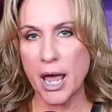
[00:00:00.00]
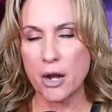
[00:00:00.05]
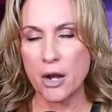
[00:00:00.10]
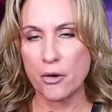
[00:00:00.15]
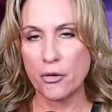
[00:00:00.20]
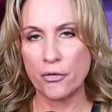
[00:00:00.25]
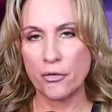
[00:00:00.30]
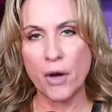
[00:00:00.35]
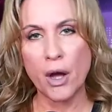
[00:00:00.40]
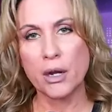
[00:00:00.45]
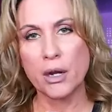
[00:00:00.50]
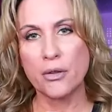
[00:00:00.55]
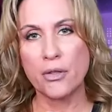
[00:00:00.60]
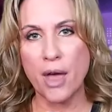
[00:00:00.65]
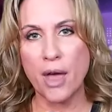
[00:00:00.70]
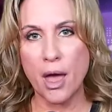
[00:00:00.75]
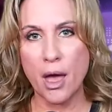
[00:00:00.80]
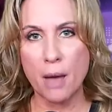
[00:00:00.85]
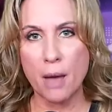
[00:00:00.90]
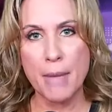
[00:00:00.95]
and fuck
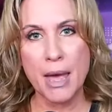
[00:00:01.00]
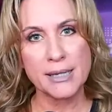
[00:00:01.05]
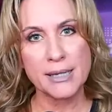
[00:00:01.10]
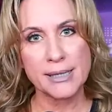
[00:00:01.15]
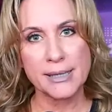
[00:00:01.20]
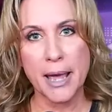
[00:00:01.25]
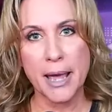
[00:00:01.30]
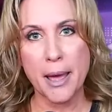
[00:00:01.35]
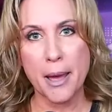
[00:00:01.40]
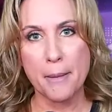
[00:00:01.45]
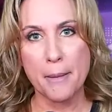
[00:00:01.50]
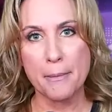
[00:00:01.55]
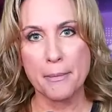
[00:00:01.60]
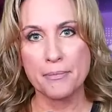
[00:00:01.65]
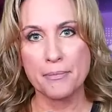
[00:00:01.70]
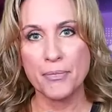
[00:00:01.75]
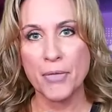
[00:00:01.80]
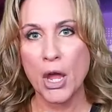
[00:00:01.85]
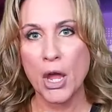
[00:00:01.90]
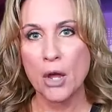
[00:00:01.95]
the MSM.